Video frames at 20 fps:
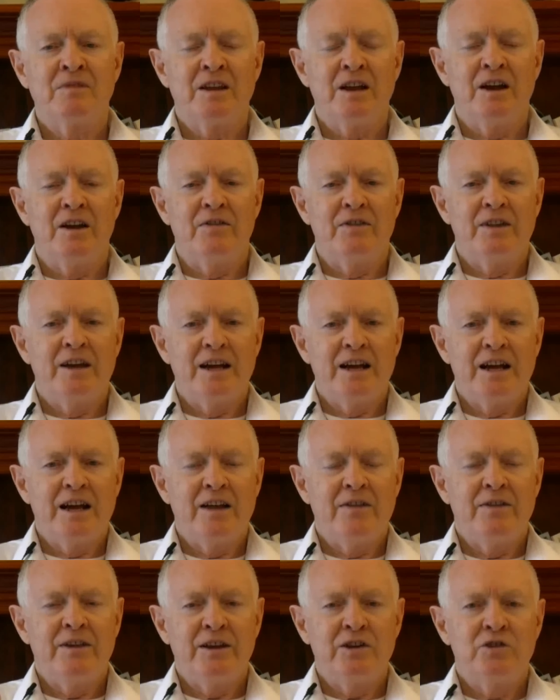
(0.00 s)
and they are
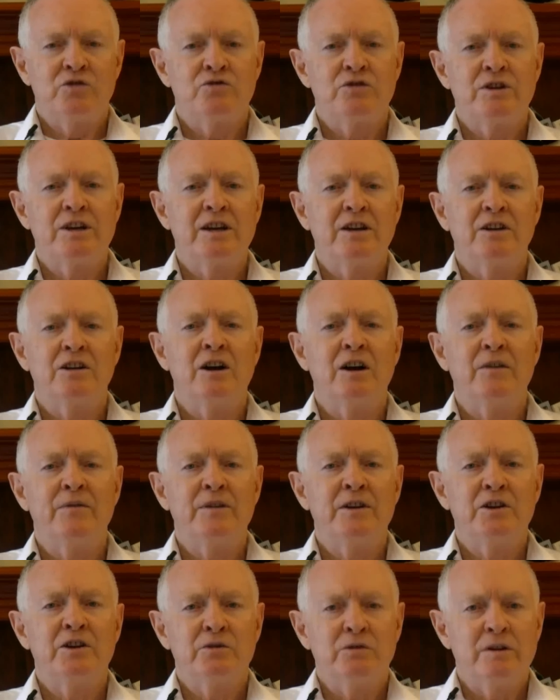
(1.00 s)
then triggered off
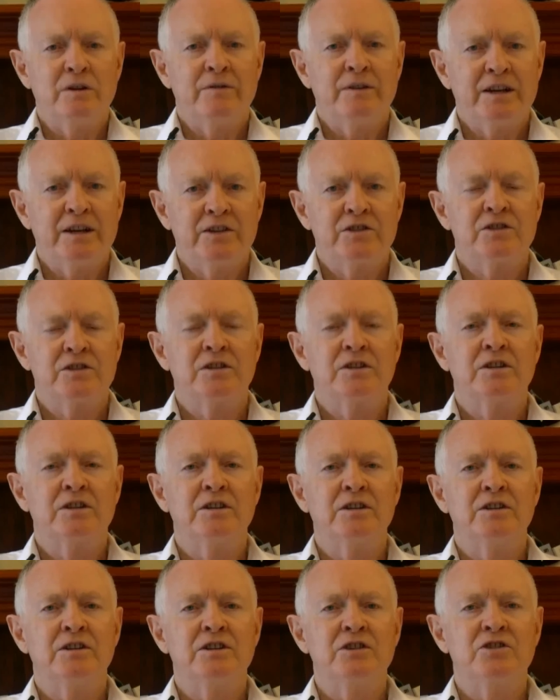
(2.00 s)
into events and
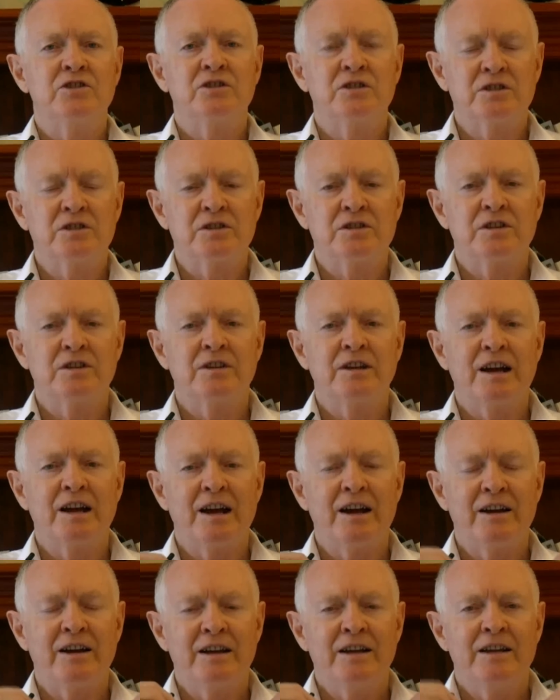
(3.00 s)
conditions that
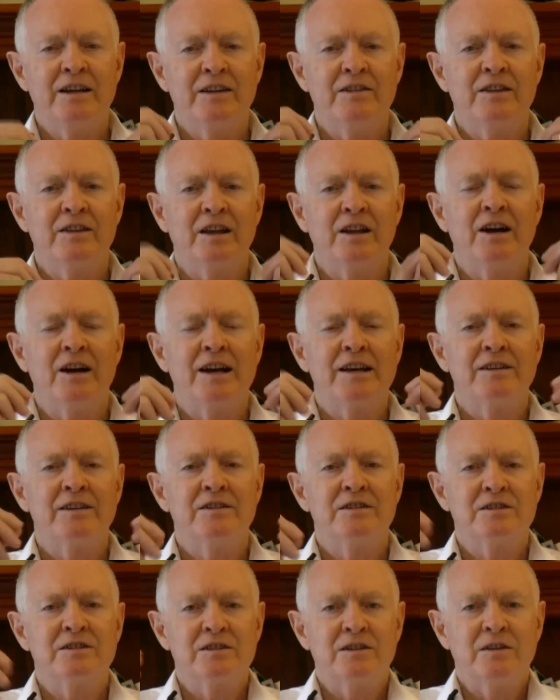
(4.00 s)
are in the
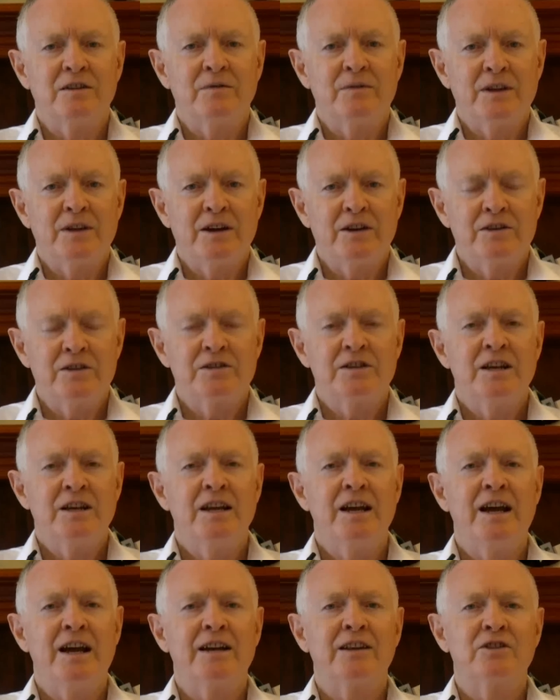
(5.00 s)
likeness of those
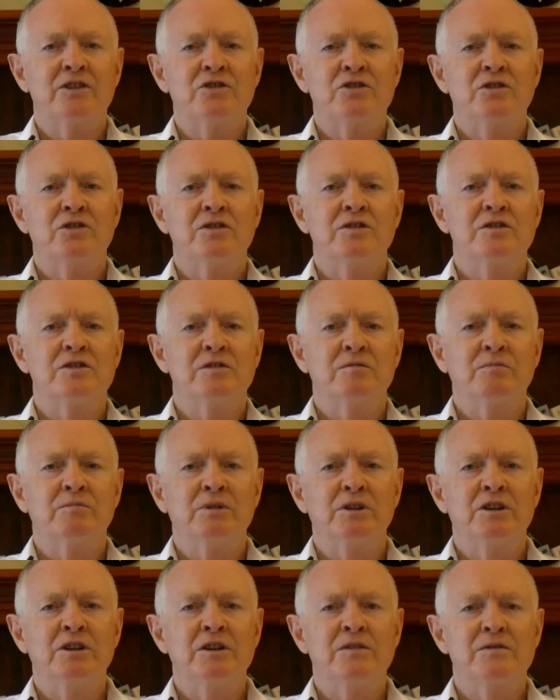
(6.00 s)
attitudes and
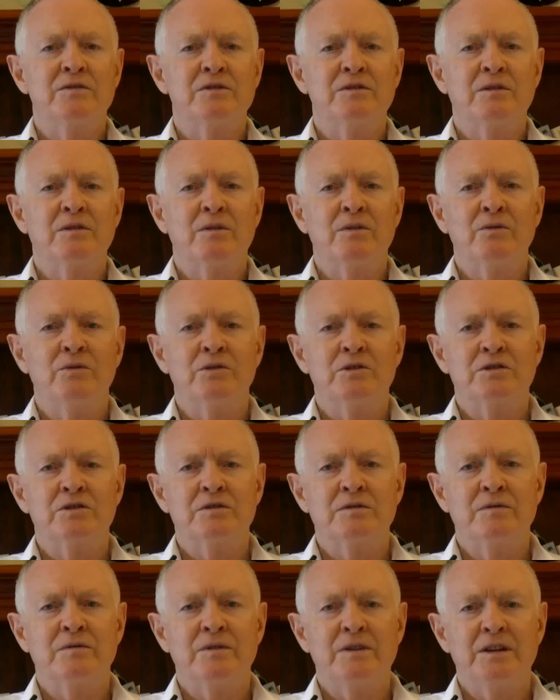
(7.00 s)
beliefs and thoughts
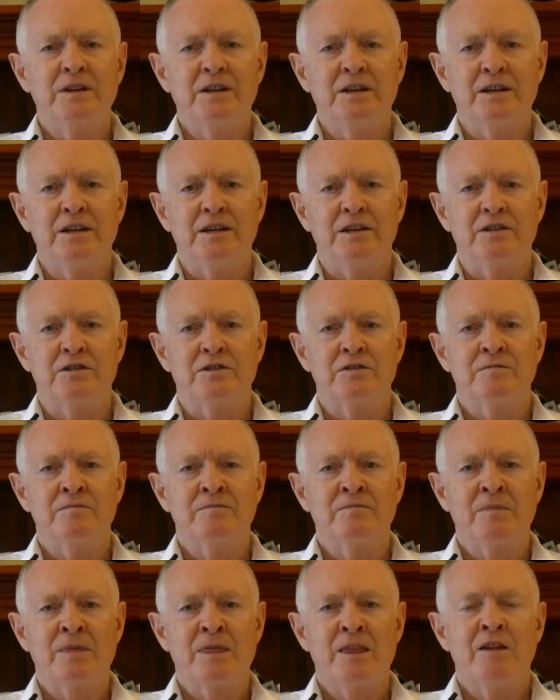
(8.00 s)
and feelings
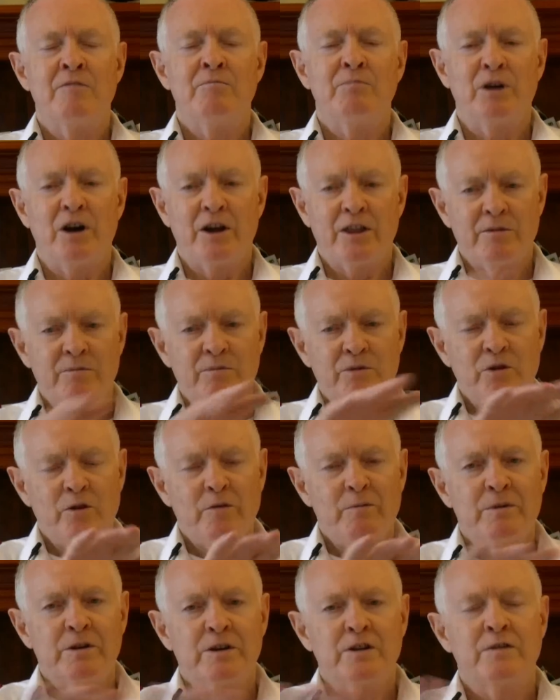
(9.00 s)
by the
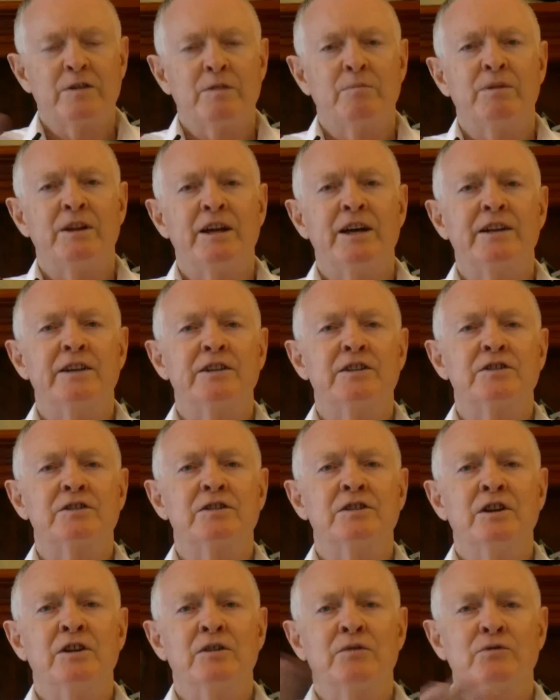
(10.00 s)
movement of the
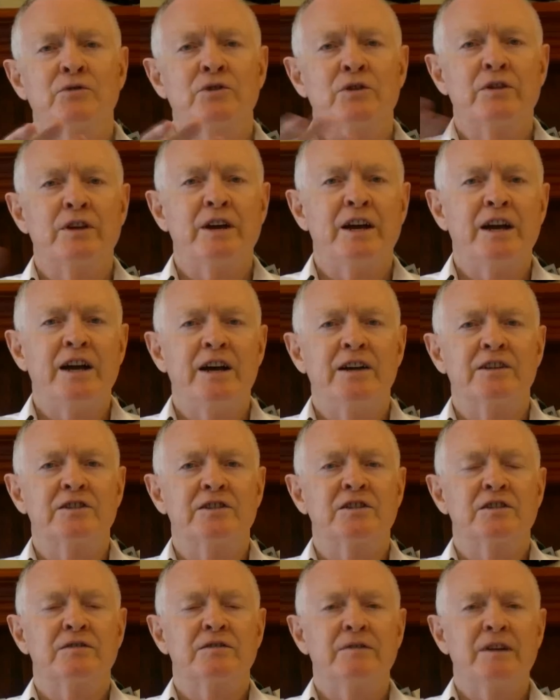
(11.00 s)
planets through the
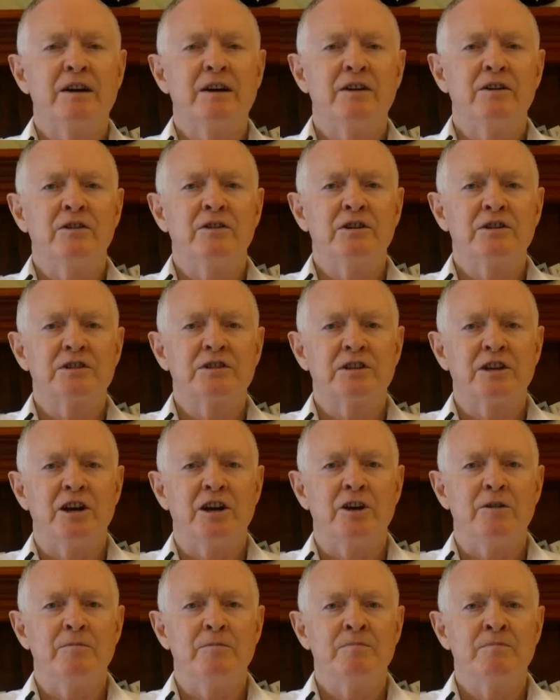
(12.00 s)
houses of our
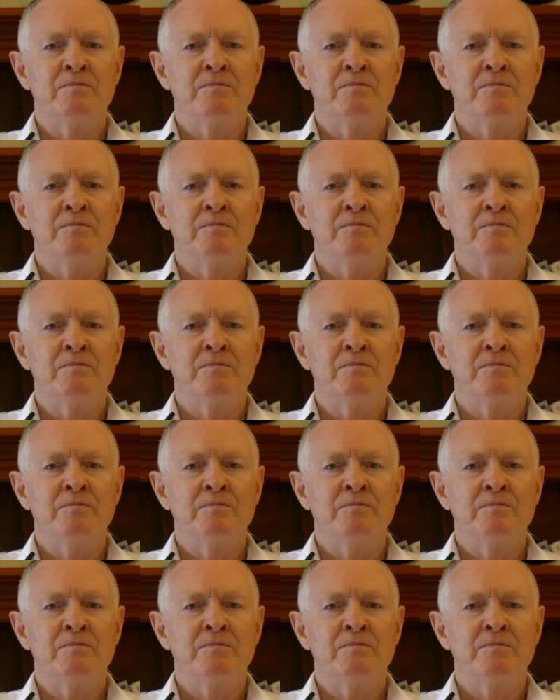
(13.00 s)
horoscope.